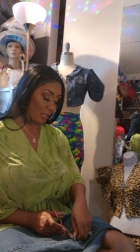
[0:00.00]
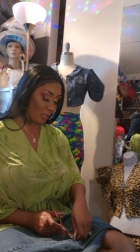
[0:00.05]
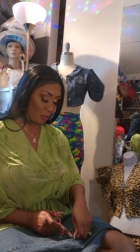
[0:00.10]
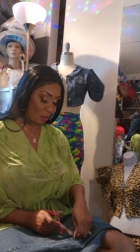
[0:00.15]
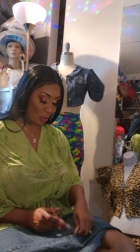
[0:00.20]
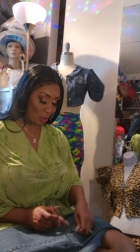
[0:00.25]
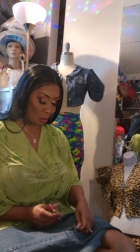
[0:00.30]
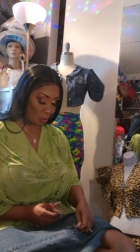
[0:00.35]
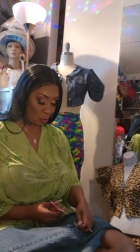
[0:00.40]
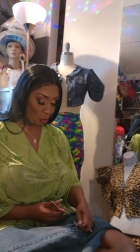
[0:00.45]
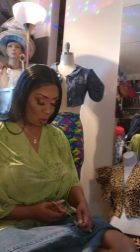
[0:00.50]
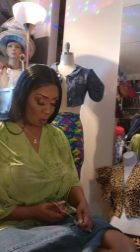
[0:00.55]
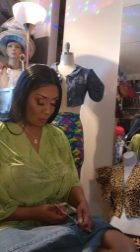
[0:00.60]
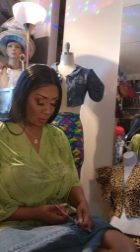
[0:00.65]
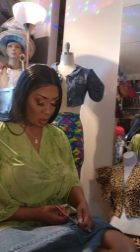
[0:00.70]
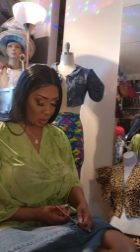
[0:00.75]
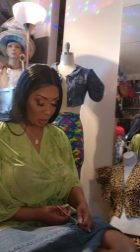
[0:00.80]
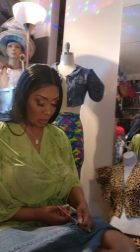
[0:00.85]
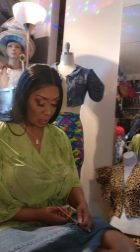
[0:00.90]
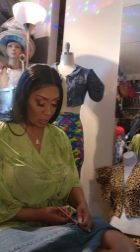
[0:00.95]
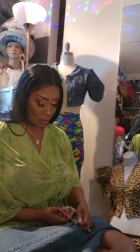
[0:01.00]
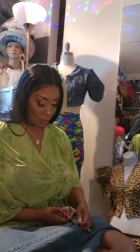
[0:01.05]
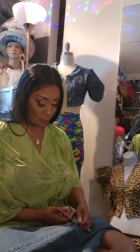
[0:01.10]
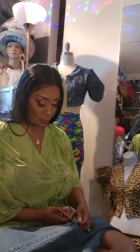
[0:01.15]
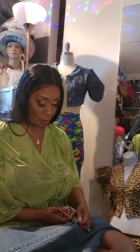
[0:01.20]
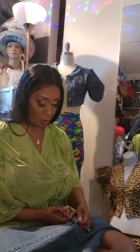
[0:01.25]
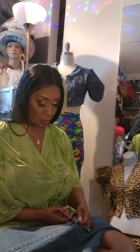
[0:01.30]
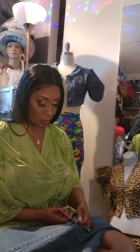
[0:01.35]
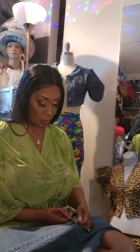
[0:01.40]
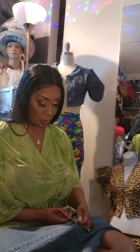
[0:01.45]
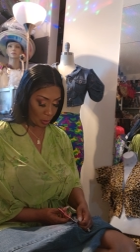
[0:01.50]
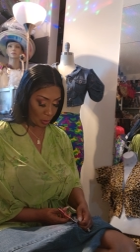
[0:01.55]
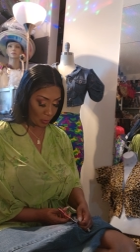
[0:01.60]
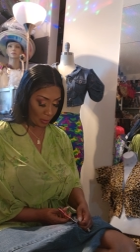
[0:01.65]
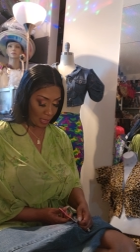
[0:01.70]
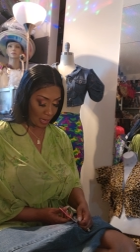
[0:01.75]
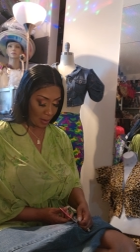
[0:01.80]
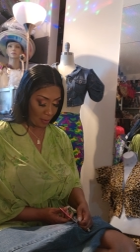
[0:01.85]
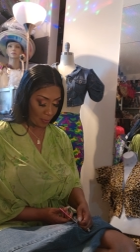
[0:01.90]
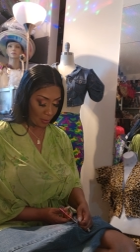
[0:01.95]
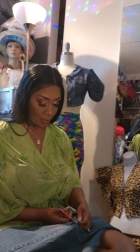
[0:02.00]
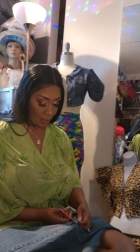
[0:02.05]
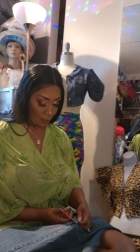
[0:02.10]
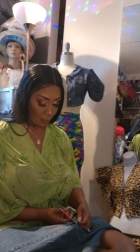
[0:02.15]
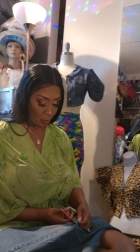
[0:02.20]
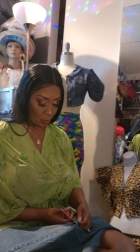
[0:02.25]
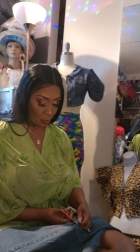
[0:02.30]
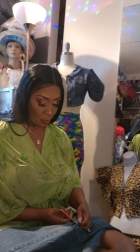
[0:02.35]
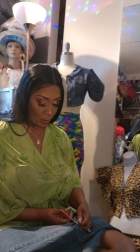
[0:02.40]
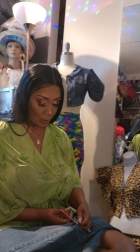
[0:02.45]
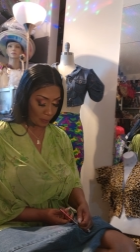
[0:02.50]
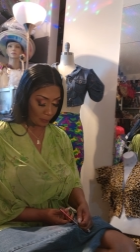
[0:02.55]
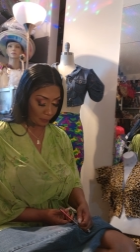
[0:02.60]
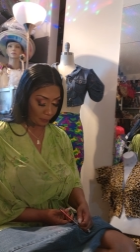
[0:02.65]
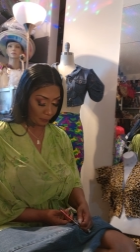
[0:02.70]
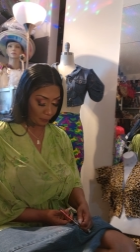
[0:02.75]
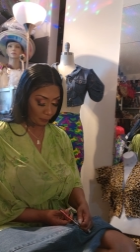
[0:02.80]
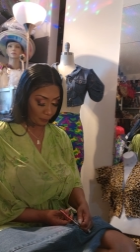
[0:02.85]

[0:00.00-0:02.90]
needle in the sewing machine is broke. So now what I'm doing,